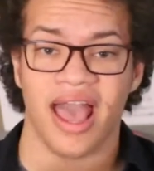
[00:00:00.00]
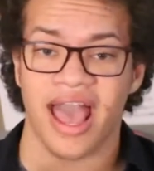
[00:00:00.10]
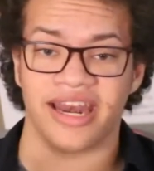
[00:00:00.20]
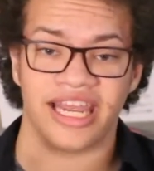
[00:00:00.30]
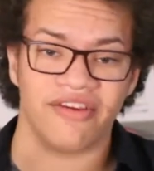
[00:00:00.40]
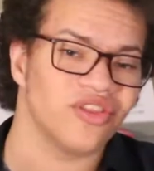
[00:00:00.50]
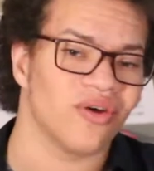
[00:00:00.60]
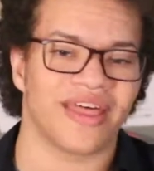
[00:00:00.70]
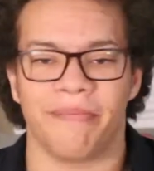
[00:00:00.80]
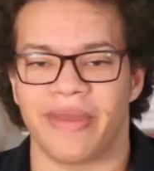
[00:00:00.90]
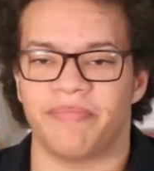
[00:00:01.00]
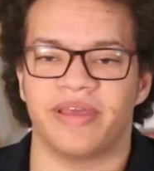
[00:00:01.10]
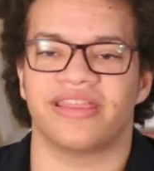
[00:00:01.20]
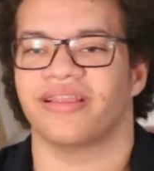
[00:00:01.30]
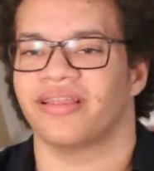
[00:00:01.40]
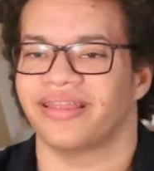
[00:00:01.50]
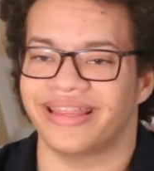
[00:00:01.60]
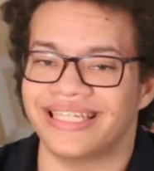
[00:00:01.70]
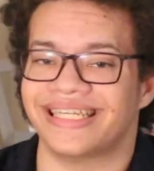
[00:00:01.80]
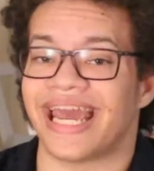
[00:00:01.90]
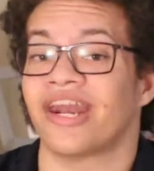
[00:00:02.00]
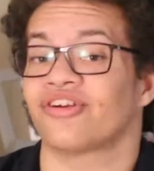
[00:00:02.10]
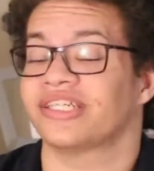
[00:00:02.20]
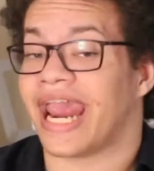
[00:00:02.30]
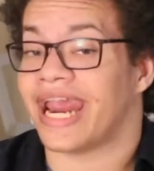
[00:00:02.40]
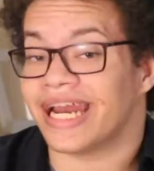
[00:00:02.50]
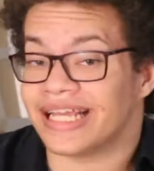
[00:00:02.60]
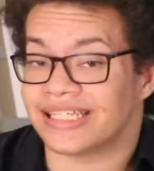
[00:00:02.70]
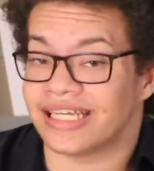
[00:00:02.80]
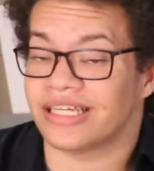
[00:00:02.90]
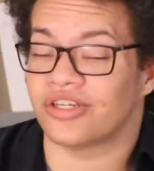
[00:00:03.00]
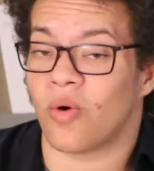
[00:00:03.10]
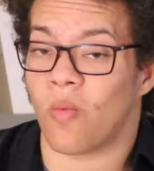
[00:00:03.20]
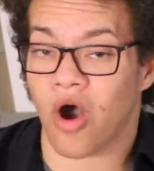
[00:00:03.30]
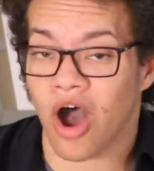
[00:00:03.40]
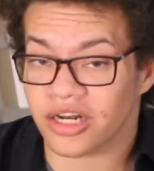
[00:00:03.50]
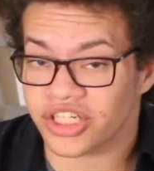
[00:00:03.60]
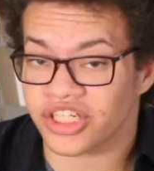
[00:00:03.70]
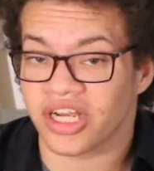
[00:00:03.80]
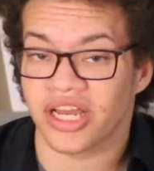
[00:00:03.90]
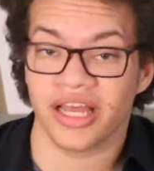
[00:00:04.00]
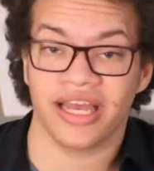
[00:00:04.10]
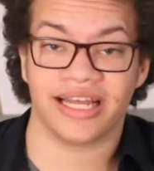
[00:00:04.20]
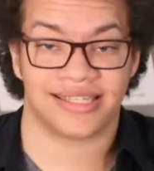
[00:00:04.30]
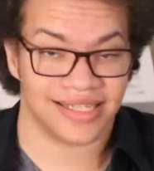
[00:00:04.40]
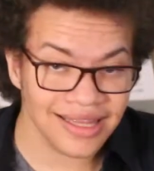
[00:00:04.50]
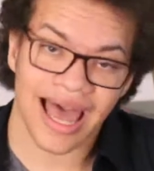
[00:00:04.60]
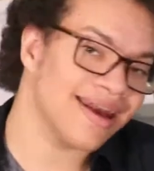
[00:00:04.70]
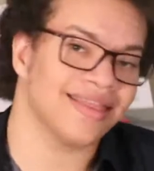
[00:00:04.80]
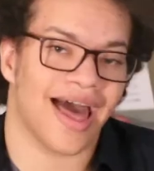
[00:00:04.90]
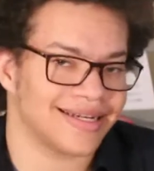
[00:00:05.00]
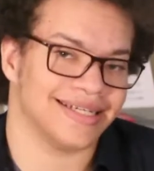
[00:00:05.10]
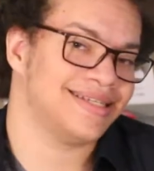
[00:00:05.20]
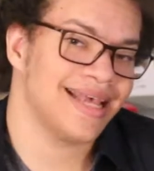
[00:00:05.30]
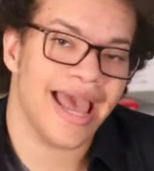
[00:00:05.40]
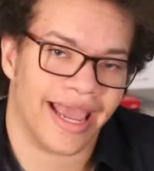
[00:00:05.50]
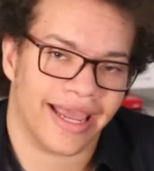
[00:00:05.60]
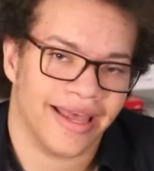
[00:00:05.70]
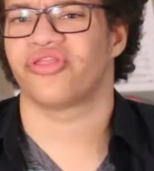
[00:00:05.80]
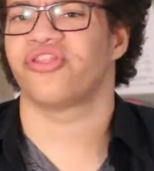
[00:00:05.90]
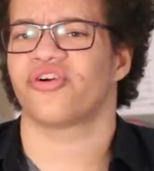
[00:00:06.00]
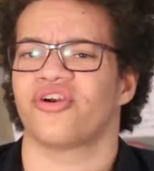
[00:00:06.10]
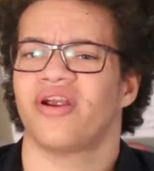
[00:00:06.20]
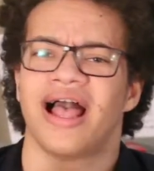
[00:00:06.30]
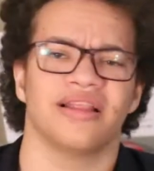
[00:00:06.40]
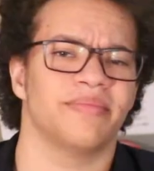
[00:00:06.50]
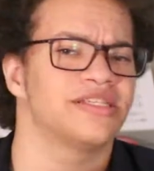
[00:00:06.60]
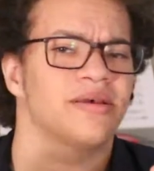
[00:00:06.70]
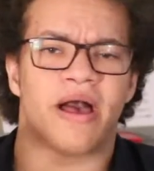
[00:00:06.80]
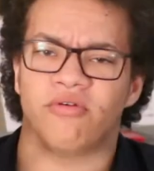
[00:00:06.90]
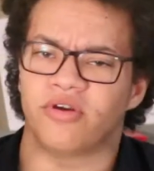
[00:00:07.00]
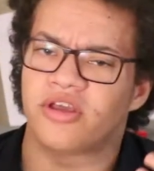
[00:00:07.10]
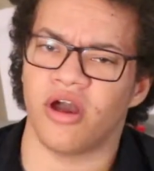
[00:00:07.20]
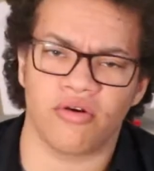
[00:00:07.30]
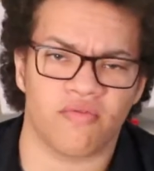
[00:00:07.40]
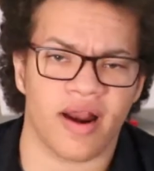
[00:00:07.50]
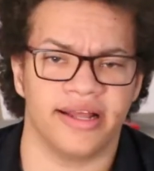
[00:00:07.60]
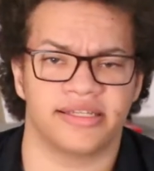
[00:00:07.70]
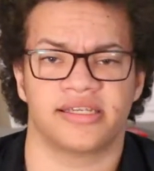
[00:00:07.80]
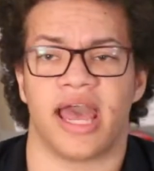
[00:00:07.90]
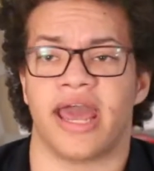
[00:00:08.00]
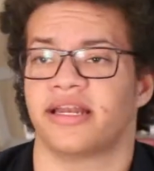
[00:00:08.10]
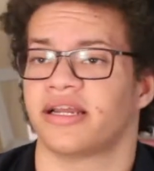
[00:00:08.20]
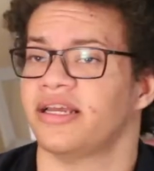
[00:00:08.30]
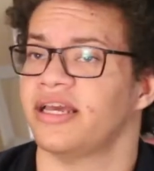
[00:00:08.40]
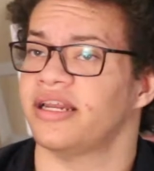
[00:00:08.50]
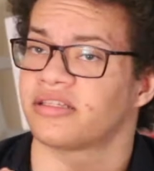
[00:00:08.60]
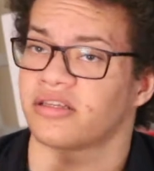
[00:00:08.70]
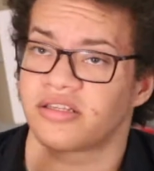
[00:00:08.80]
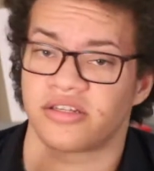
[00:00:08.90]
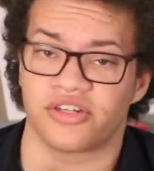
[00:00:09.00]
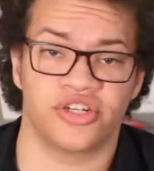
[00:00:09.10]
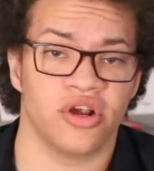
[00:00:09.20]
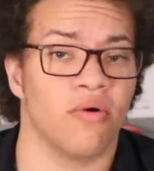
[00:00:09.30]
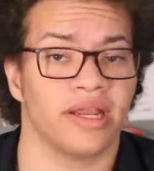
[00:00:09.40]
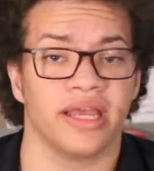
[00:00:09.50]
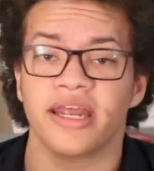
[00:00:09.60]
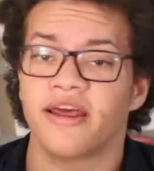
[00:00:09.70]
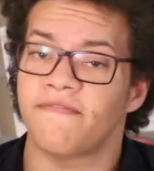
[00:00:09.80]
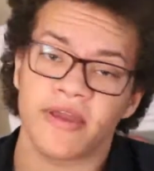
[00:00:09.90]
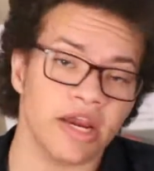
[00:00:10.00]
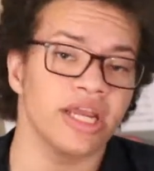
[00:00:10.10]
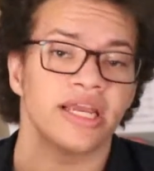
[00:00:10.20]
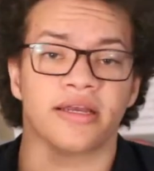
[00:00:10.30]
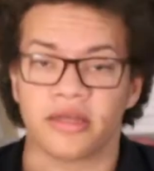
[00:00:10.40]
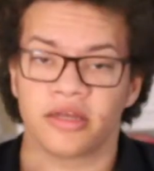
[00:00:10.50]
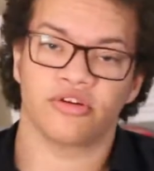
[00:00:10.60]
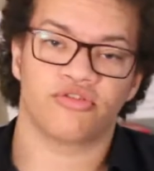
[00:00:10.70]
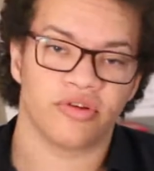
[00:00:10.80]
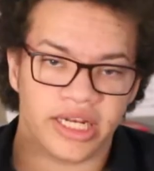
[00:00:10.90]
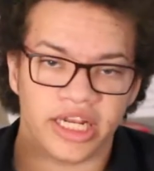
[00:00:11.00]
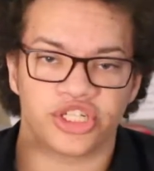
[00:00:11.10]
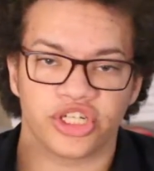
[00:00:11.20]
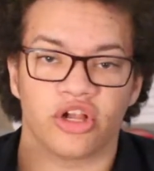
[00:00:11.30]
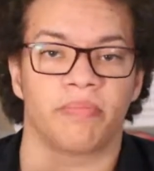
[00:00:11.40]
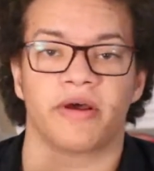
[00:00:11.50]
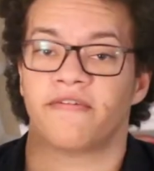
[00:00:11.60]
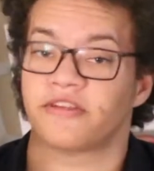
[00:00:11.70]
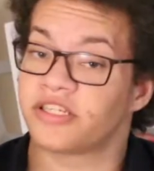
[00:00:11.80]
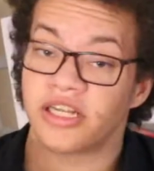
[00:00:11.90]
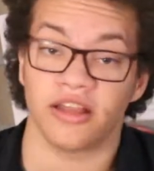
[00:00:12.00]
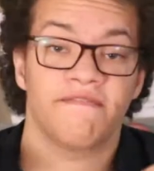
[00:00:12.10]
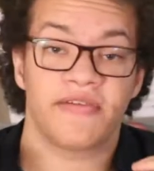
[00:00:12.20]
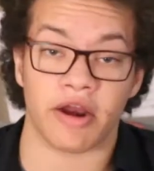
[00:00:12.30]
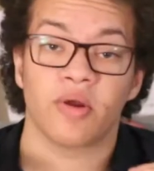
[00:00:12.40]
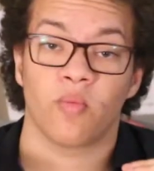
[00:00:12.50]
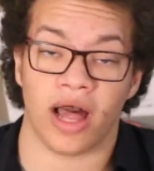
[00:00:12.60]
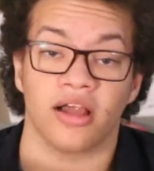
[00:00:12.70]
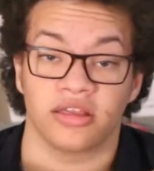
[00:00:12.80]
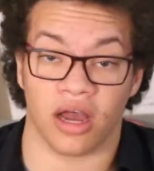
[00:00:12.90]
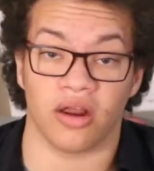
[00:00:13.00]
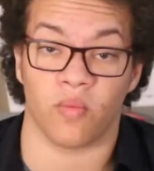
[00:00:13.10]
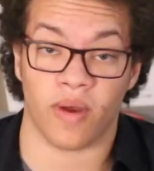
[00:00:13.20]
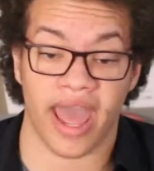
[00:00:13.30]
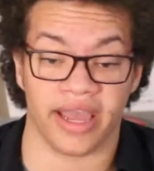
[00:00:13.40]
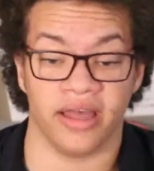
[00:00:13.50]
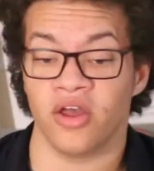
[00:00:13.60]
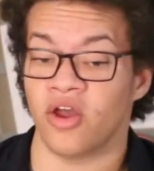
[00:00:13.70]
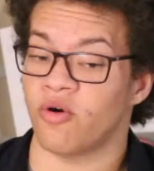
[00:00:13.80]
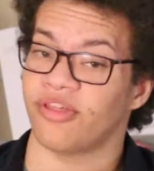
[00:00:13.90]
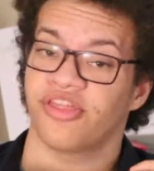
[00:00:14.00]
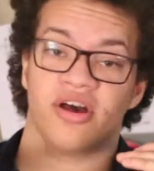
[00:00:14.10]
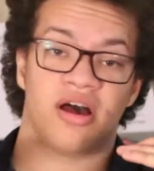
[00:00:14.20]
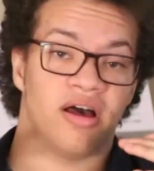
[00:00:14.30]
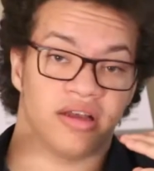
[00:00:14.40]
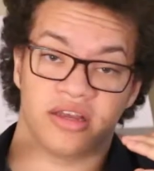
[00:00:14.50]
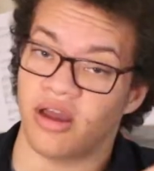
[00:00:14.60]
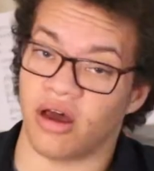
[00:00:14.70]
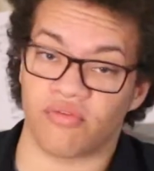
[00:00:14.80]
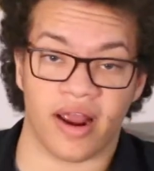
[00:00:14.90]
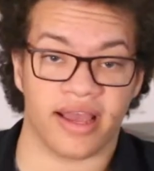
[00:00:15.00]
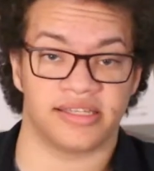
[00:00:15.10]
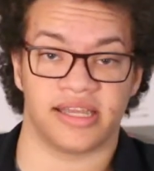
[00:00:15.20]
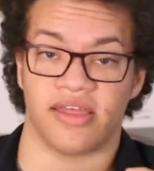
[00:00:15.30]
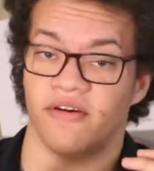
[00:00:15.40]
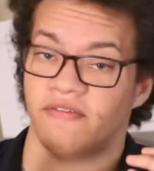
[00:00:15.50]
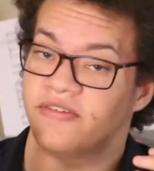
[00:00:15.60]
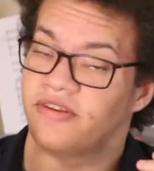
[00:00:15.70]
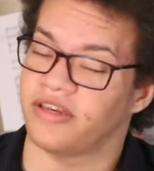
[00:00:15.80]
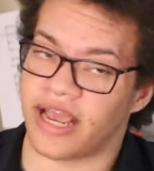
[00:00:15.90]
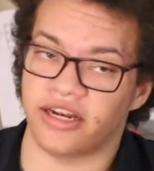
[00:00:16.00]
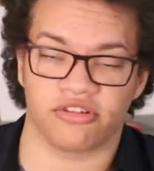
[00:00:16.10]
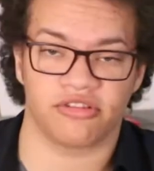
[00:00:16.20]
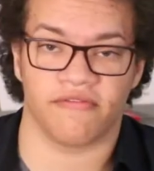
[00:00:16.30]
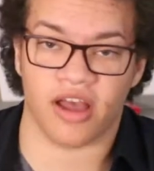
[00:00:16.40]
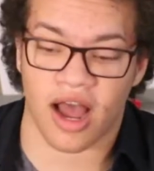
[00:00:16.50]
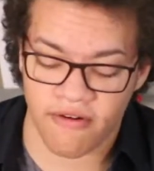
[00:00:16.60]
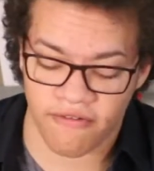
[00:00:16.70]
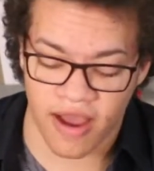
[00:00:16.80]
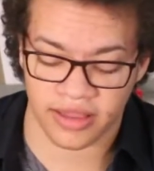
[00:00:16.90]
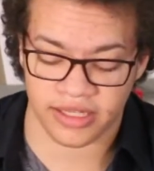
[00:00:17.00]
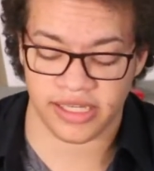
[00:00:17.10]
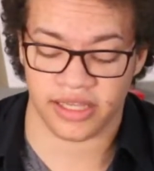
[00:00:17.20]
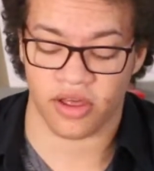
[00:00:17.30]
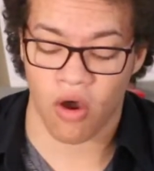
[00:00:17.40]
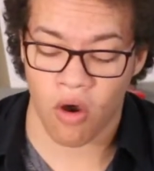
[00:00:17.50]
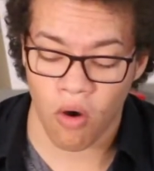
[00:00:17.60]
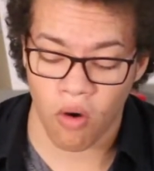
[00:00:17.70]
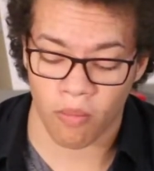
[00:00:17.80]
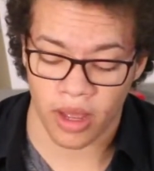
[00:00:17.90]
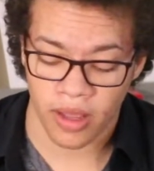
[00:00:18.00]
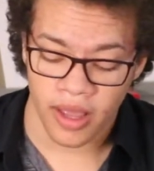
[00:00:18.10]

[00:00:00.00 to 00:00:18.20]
And even though that may be the least entertaining scene to watch, it still had a lot to say. There are elements about gun rights, and it is showed in a very traditional but still a very well done way with gun rights and the dangers of gun violence in the home.